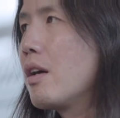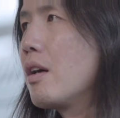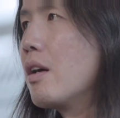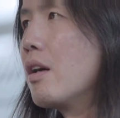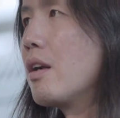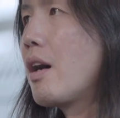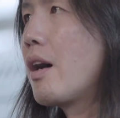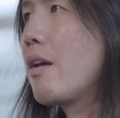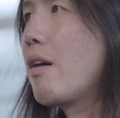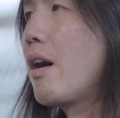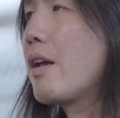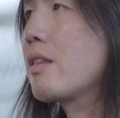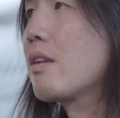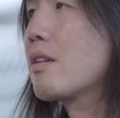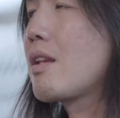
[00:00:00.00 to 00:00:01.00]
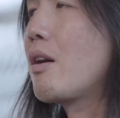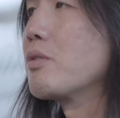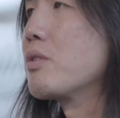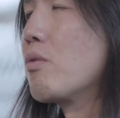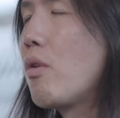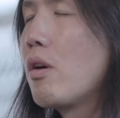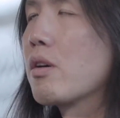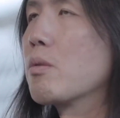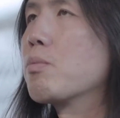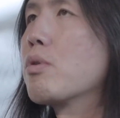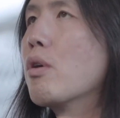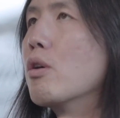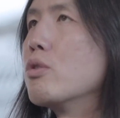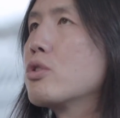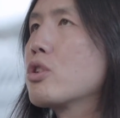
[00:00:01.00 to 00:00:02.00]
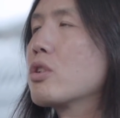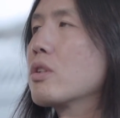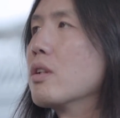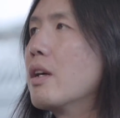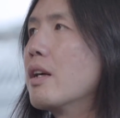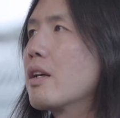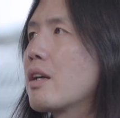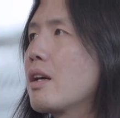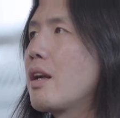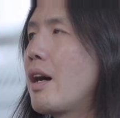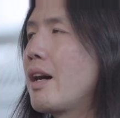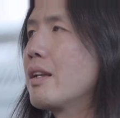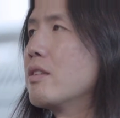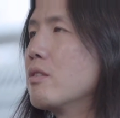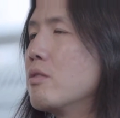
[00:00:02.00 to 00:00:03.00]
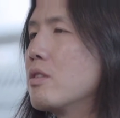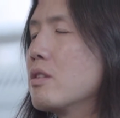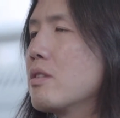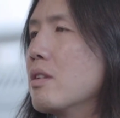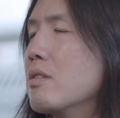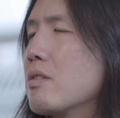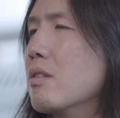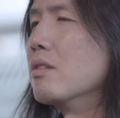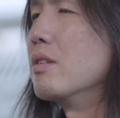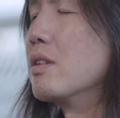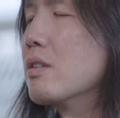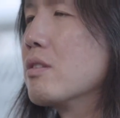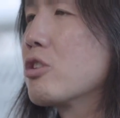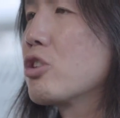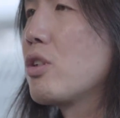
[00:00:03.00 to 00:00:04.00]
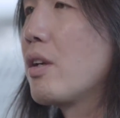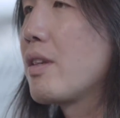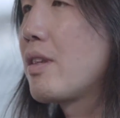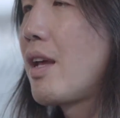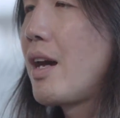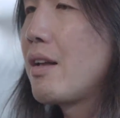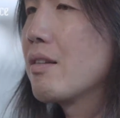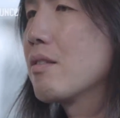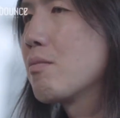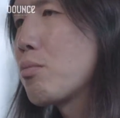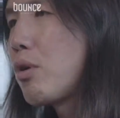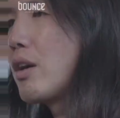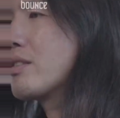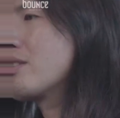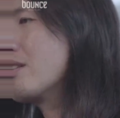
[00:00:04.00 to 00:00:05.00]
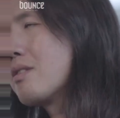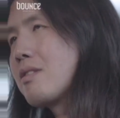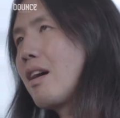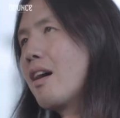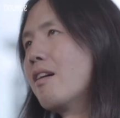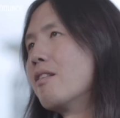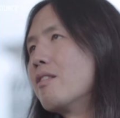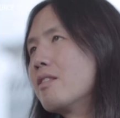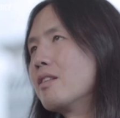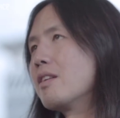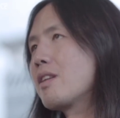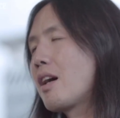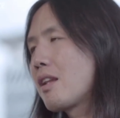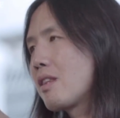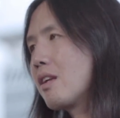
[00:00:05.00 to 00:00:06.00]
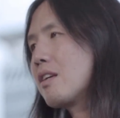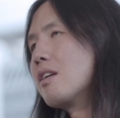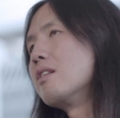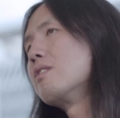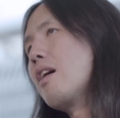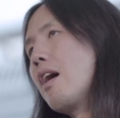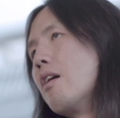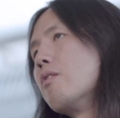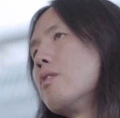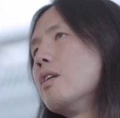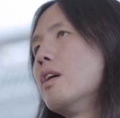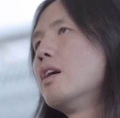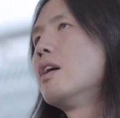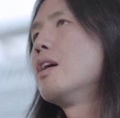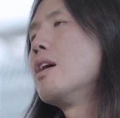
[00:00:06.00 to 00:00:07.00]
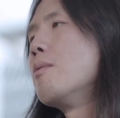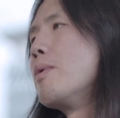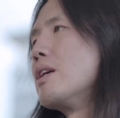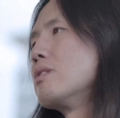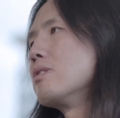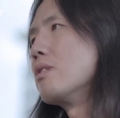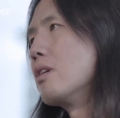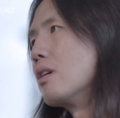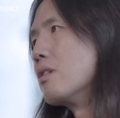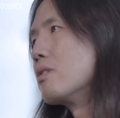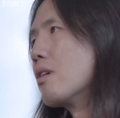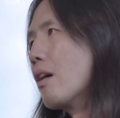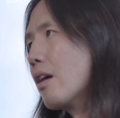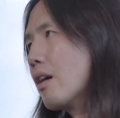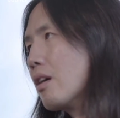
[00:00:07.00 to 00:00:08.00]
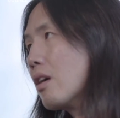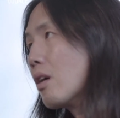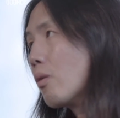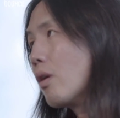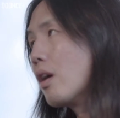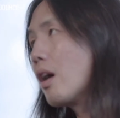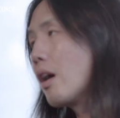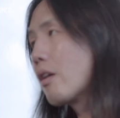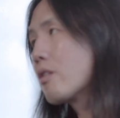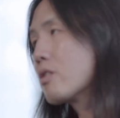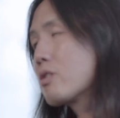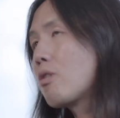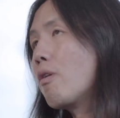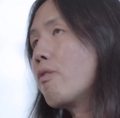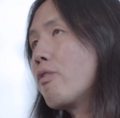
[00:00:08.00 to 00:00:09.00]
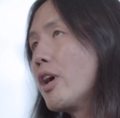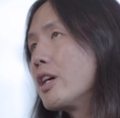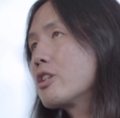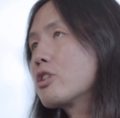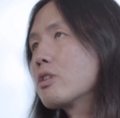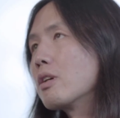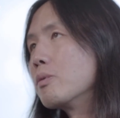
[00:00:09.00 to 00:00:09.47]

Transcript: And I think that was the wrong approach. And I had to just instantly shut that process down and that thinking down, and basically say, you know what, I'm gonna start fresh.